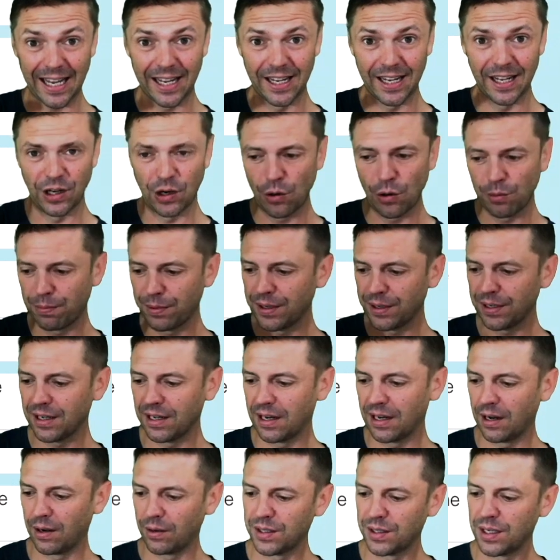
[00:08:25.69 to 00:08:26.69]
it opened, and
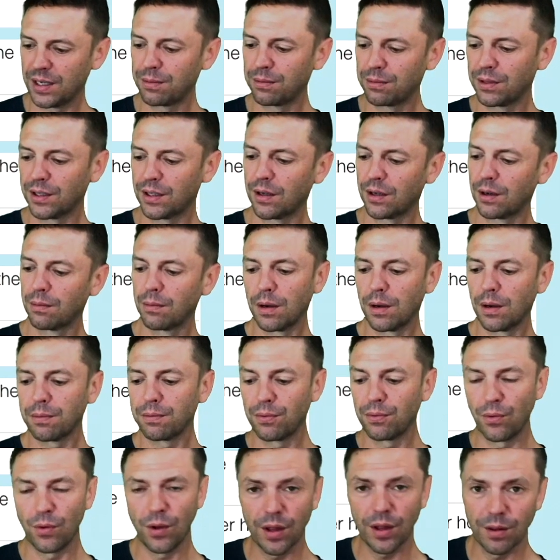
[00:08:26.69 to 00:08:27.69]
I was able to come up
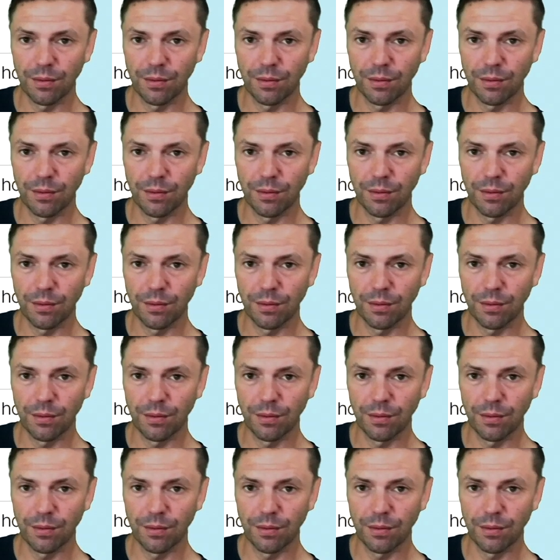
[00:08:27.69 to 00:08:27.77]
with